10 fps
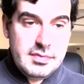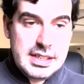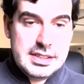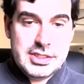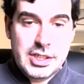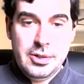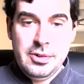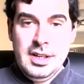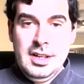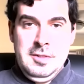
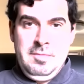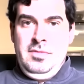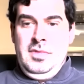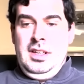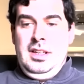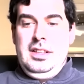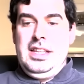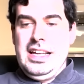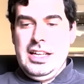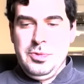So,
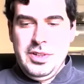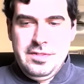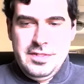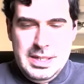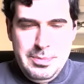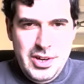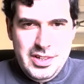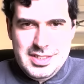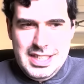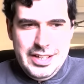now that we've
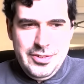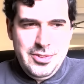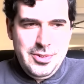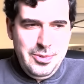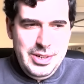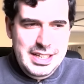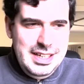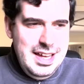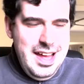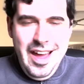debunked like the
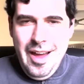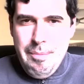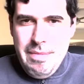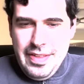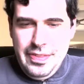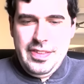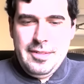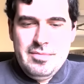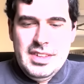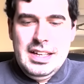three uh, myths,
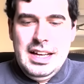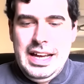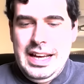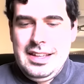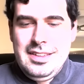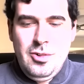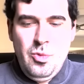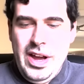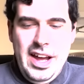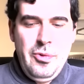and
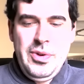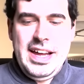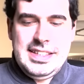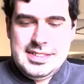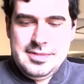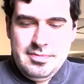where are we at?